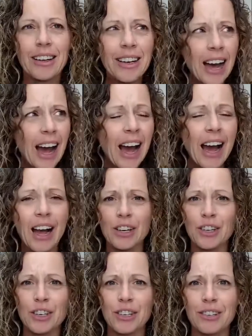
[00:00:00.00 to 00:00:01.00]

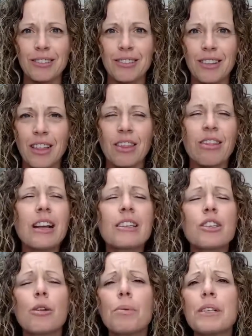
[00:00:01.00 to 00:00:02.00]
gosh,
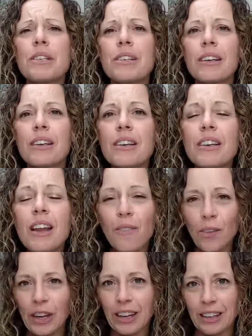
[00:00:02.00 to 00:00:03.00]
things could be
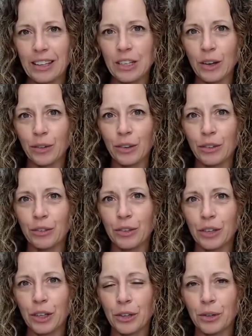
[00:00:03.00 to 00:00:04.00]
significantly different for
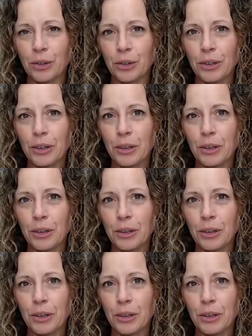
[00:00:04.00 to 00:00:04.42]
you.